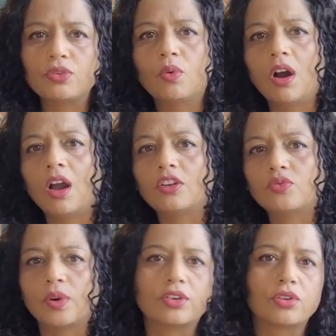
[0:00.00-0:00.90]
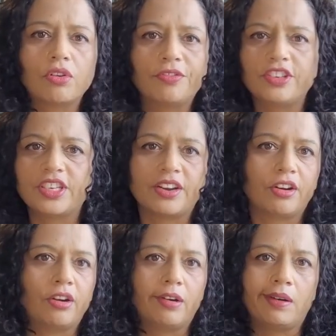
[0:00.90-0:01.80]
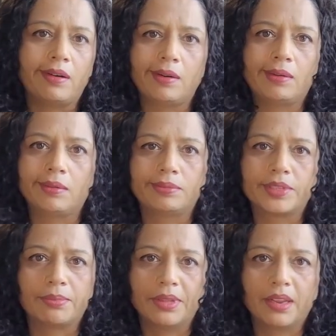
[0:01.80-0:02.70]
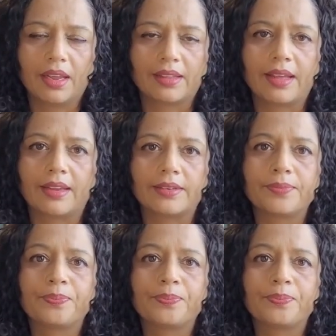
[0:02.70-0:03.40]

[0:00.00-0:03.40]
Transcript: to watch, where to go for dinner, something like that.